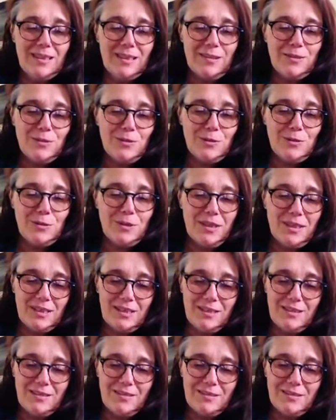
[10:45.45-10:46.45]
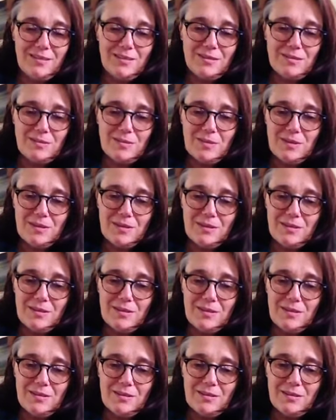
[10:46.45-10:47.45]
And three, there are
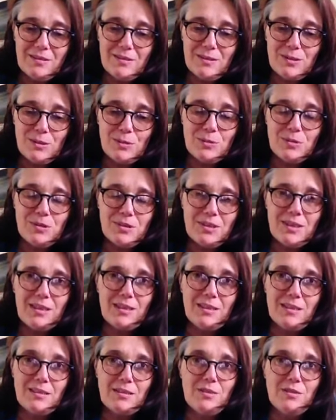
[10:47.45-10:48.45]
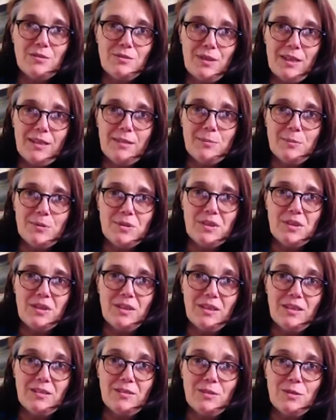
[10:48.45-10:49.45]
tools and techniques that are available to
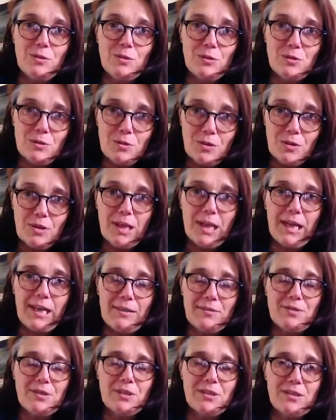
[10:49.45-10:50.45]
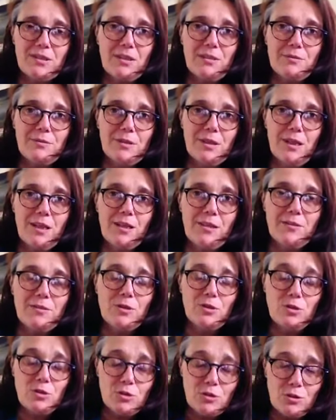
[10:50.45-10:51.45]
you. You do not have to suffer alone.
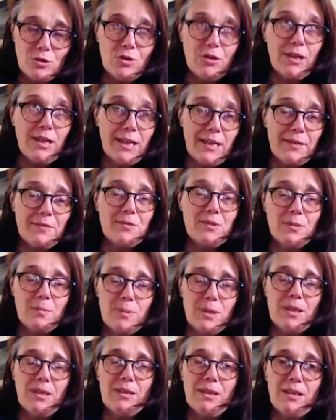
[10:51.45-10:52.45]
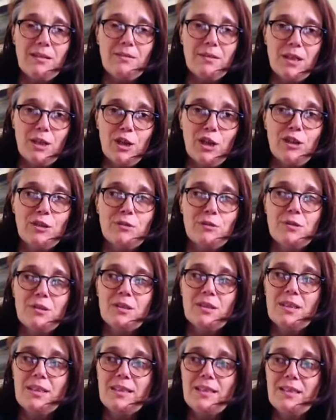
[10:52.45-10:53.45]
You do not have to be there alone.
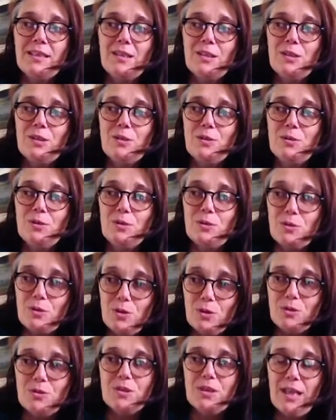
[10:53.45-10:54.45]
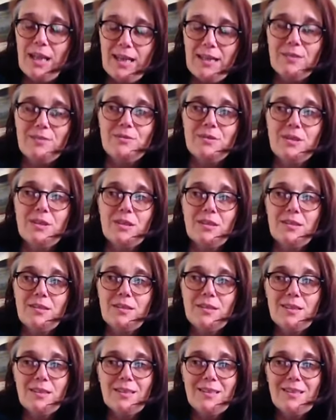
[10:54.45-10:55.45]
You do not have to
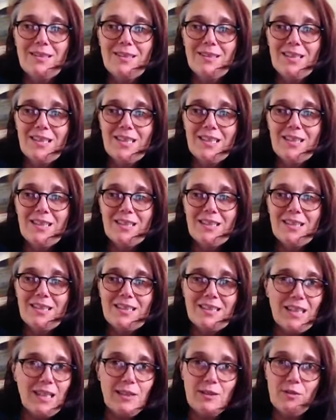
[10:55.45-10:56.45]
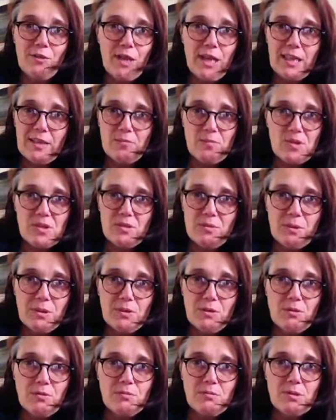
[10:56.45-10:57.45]
stay on the hamster
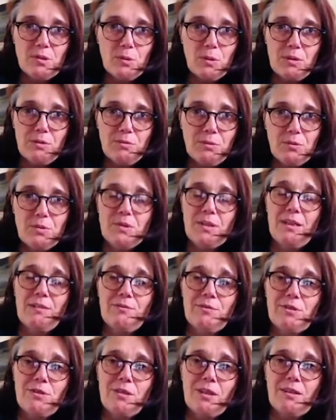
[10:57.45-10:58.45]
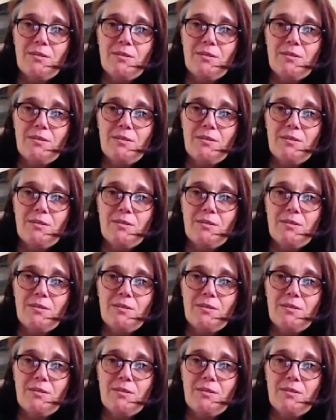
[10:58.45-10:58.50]
wheel 24/7.